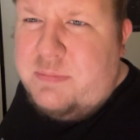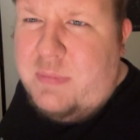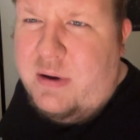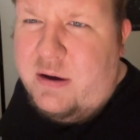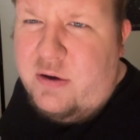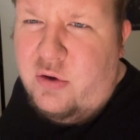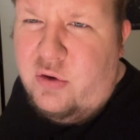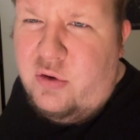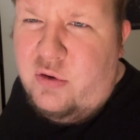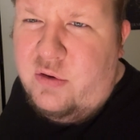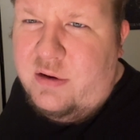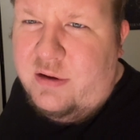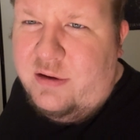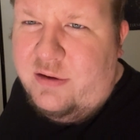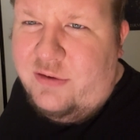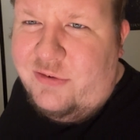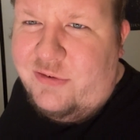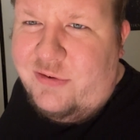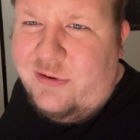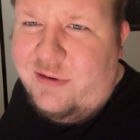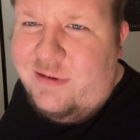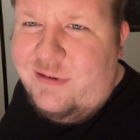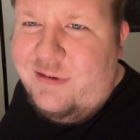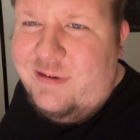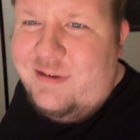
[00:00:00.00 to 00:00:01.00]
my
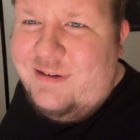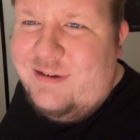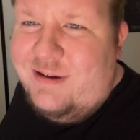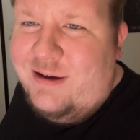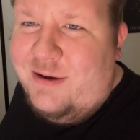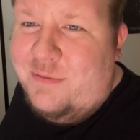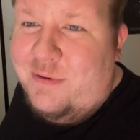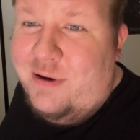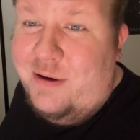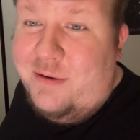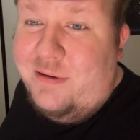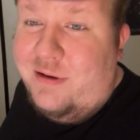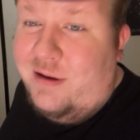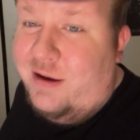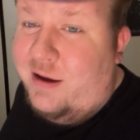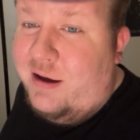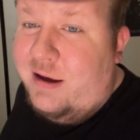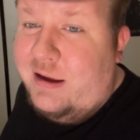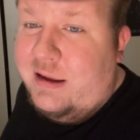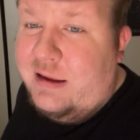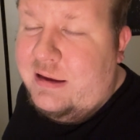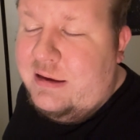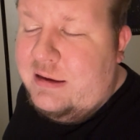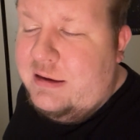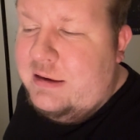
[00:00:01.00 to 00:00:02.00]
hoodies, I won't
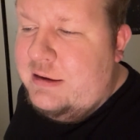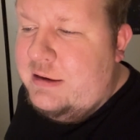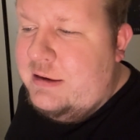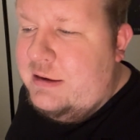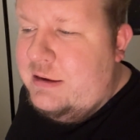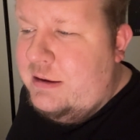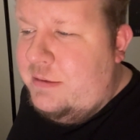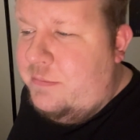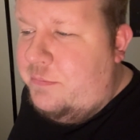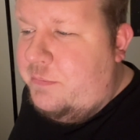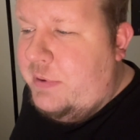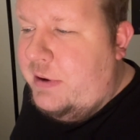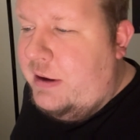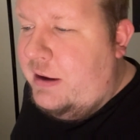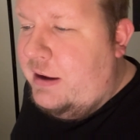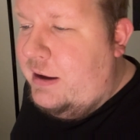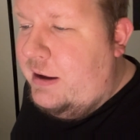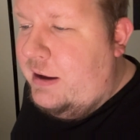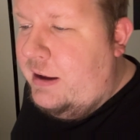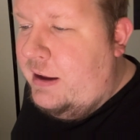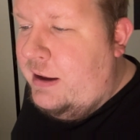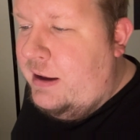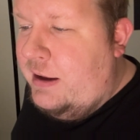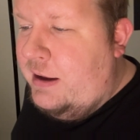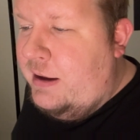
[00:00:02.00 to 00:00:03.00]
lie.
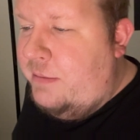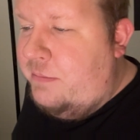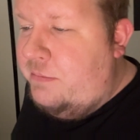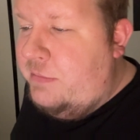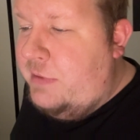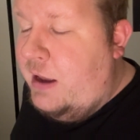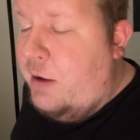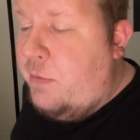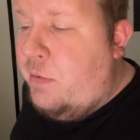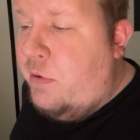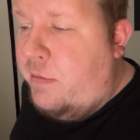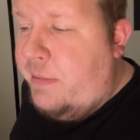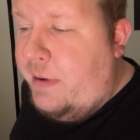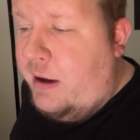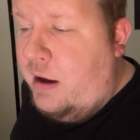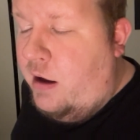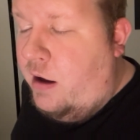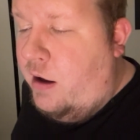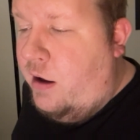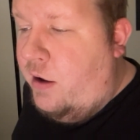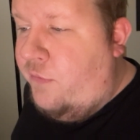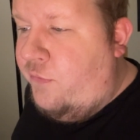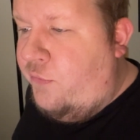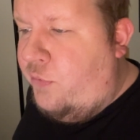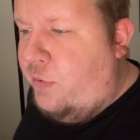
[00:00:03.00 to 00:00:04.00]
But yeah, we're about
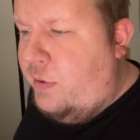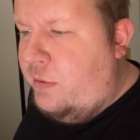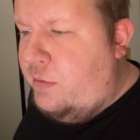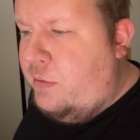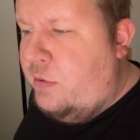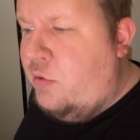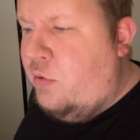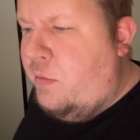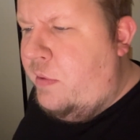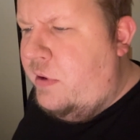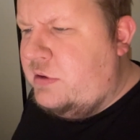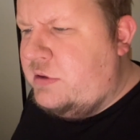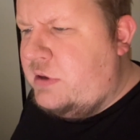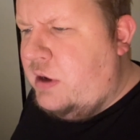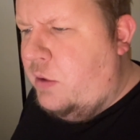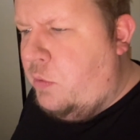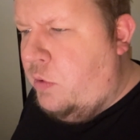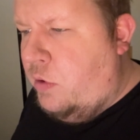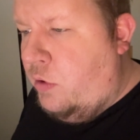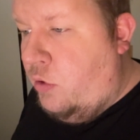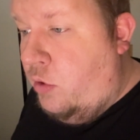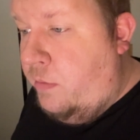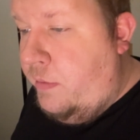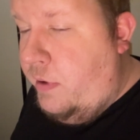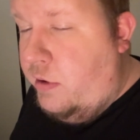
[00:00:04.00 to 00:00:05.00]
halfway, we're
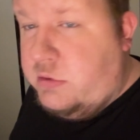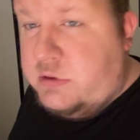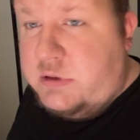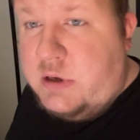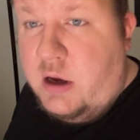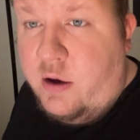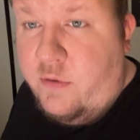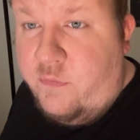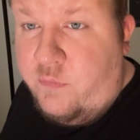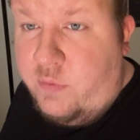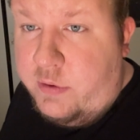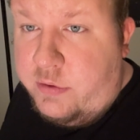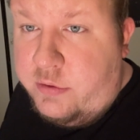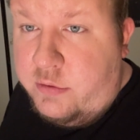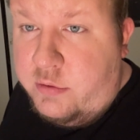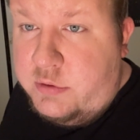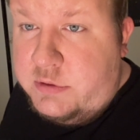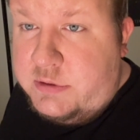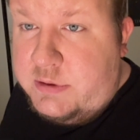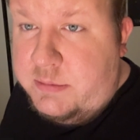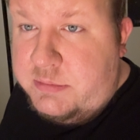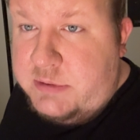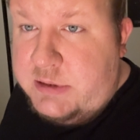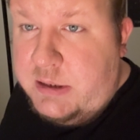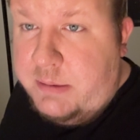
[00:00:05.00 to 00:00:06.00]
almost halfway through
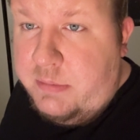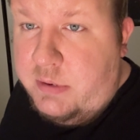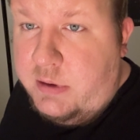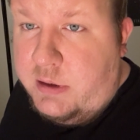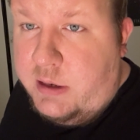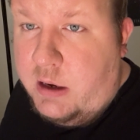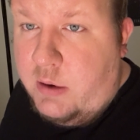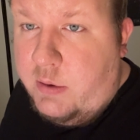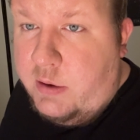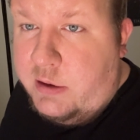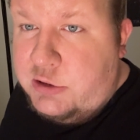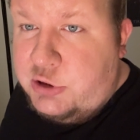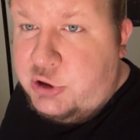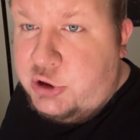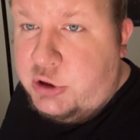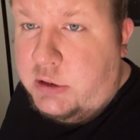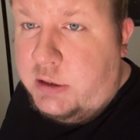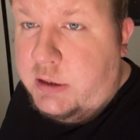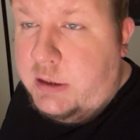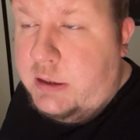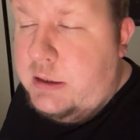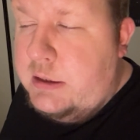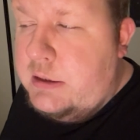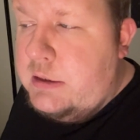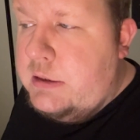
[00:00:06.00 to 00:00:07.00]
September now,
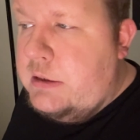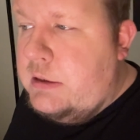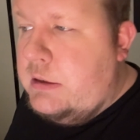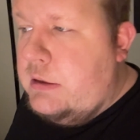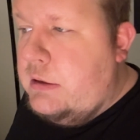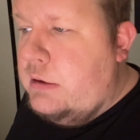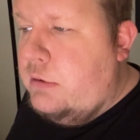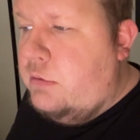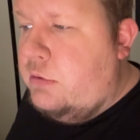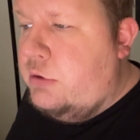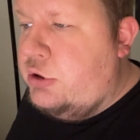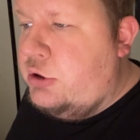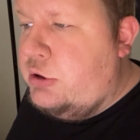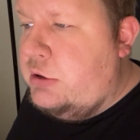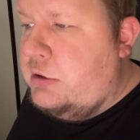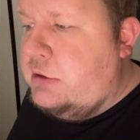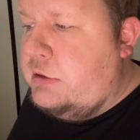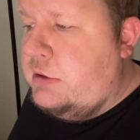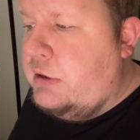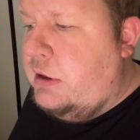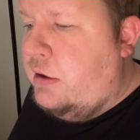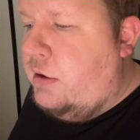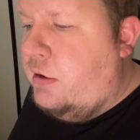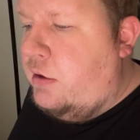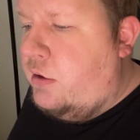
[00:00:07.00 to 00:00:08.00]
actually, which is
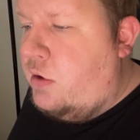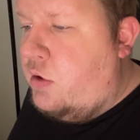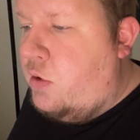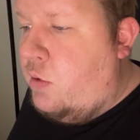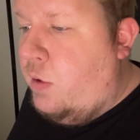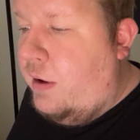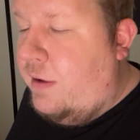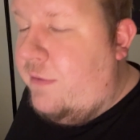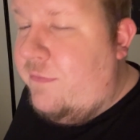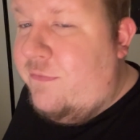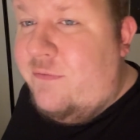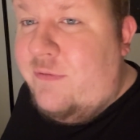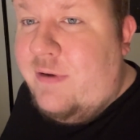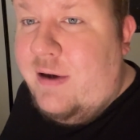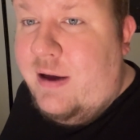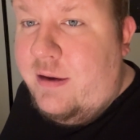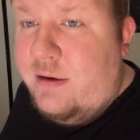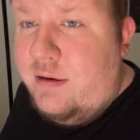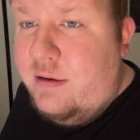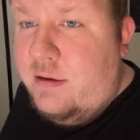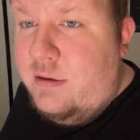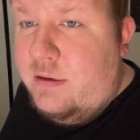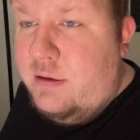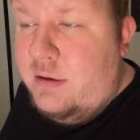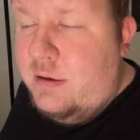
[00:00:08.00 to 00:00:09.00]
quite
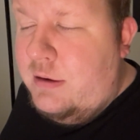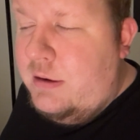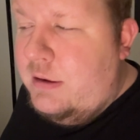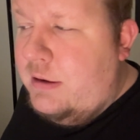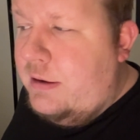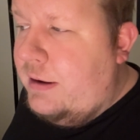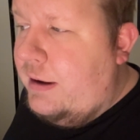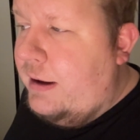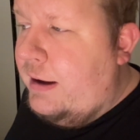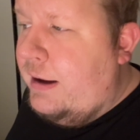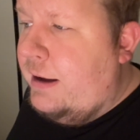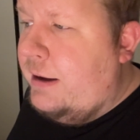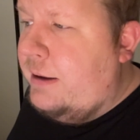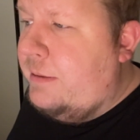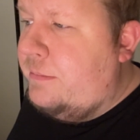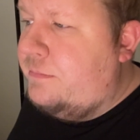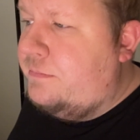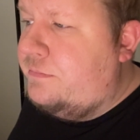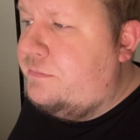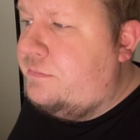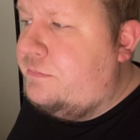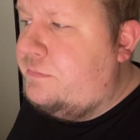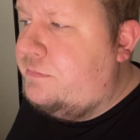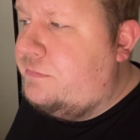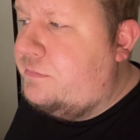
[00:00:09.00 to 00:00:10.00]
fun.
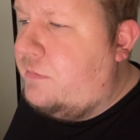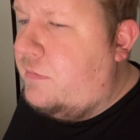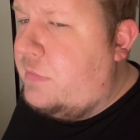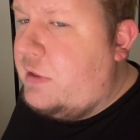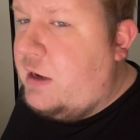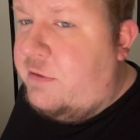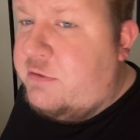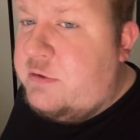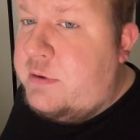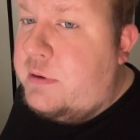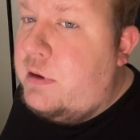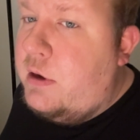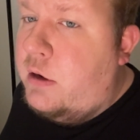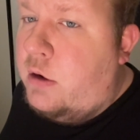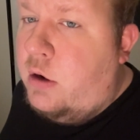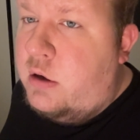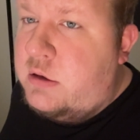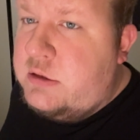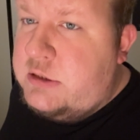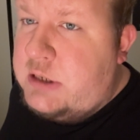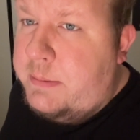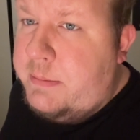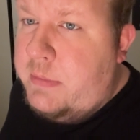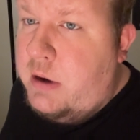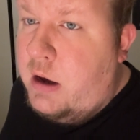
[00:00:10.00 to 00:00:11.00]
I spent a lot
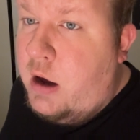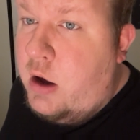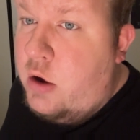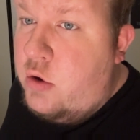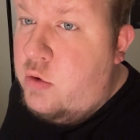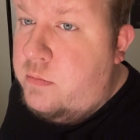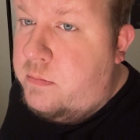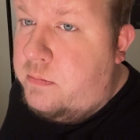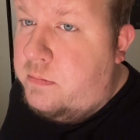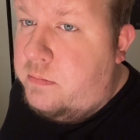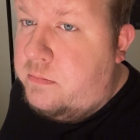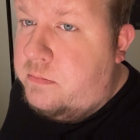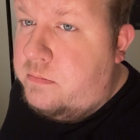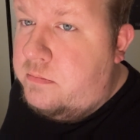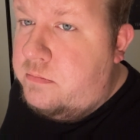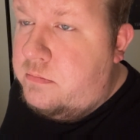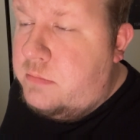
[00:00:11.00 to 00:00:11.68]
of time at home